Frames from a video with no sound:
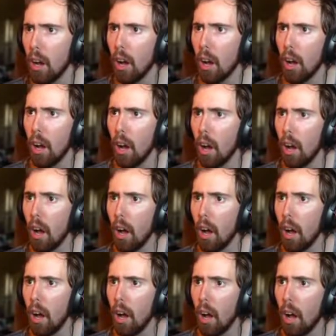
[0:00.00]

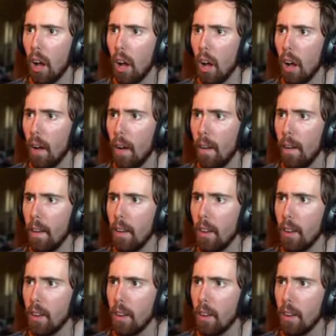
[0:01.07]
[no speech]